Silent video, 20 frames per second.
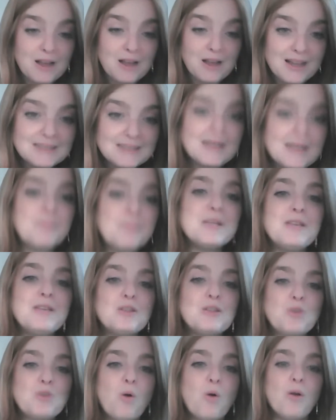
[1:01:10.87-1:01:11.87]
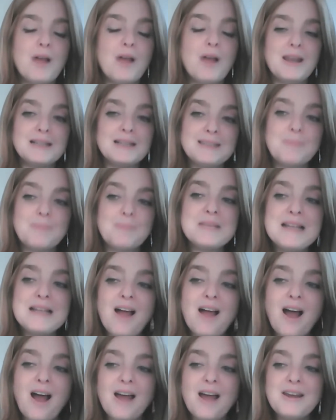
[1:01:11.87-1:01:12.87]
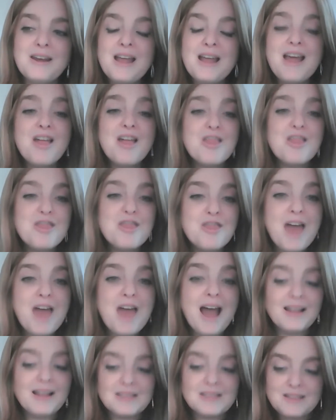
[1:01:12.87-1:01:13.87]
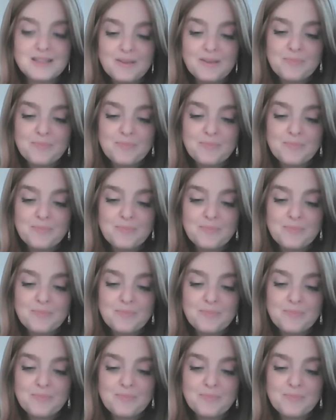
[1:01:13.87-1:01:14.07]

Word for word: accepting the Torah and accepting God, that